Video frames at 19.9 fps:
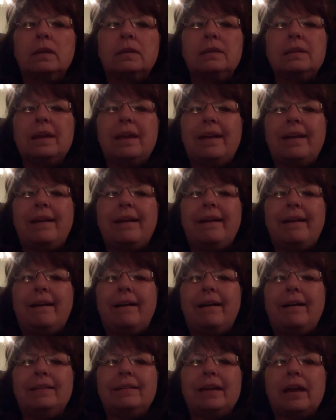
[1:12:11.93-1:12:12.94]

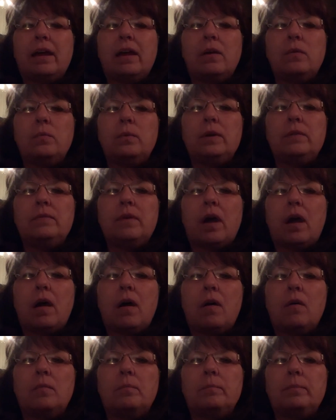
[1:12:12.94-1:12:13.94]
Yeah, I know, we've
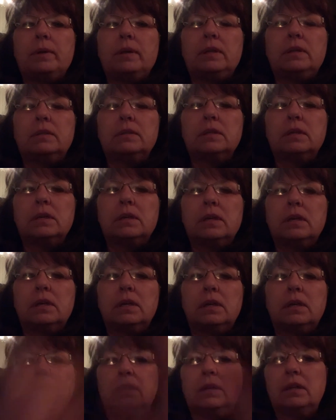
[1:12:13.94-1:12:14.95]
all, but,
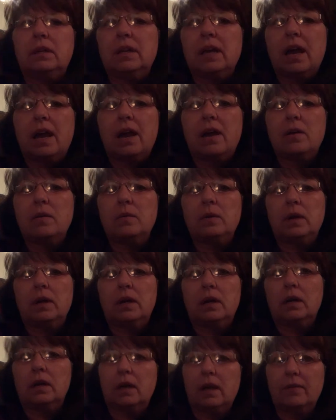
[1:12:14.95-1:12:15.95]
I've
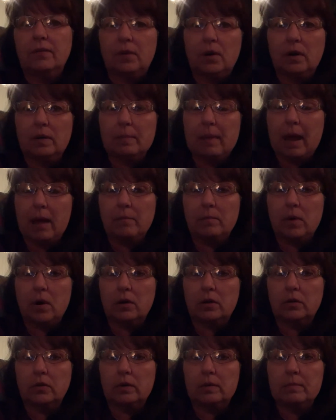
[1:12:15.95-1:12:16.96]
heard about
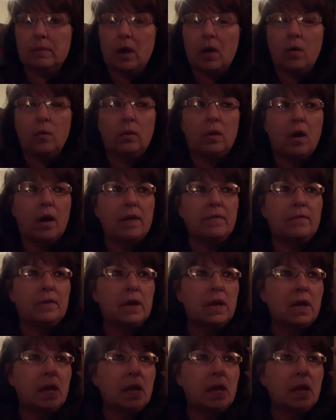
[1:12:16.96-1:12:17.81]
Mercury my whole life.